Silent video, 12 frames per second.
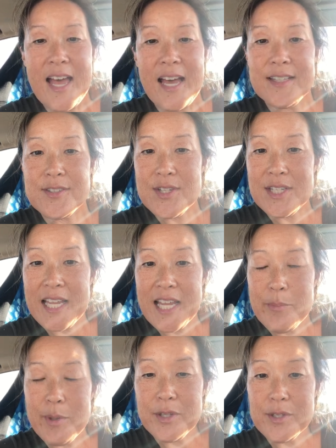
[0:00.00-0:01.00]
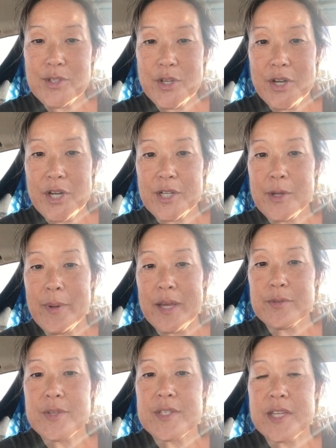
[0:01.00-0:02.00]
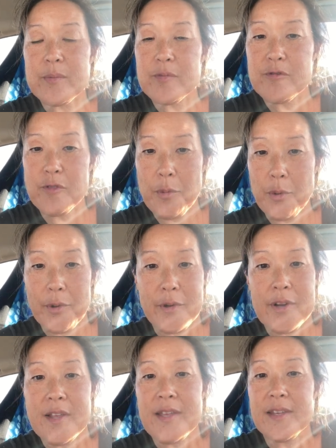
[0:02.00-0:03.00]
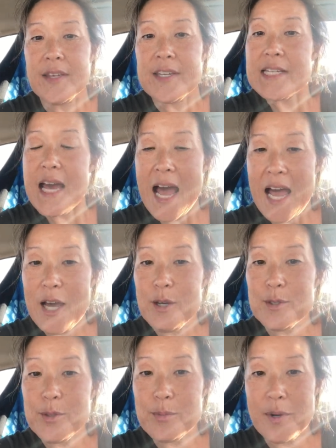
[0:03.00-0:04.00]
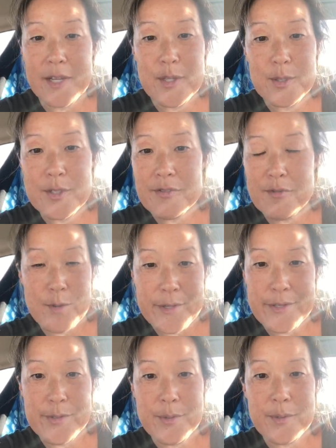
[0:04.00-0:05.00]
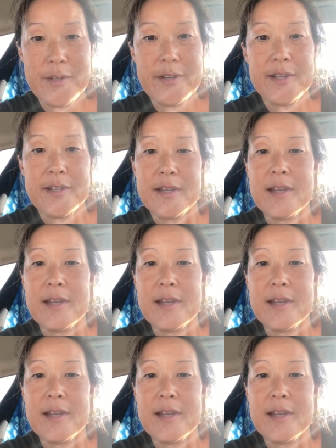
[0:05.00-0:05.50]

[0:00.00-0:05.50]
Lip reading: and today I'm going to talk about step four and how to write your divorce story.